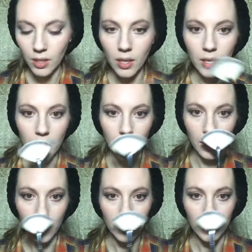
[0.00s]
And
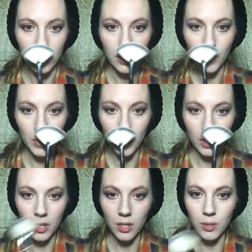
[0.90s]
then tip of your
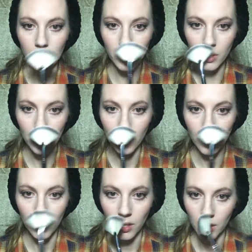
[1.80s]
nose
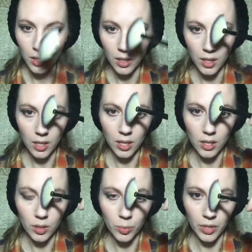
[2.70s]
and
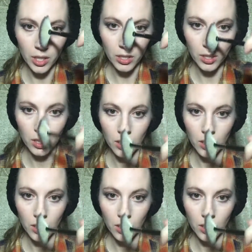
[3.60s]
down the bridge.